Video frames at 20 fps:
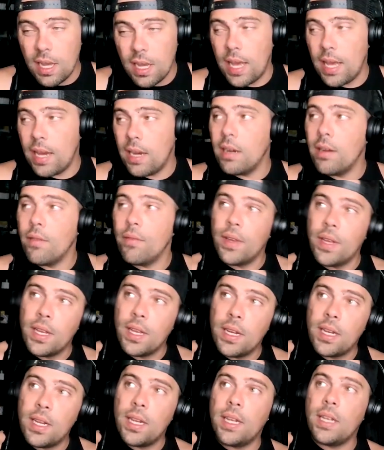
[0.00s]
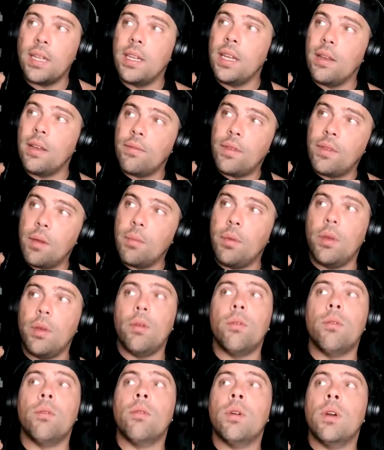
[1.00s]
I had an event in
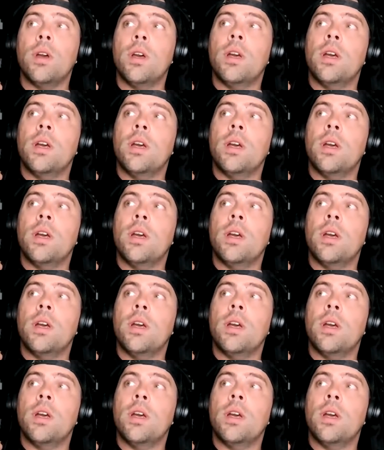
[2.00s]
DFW,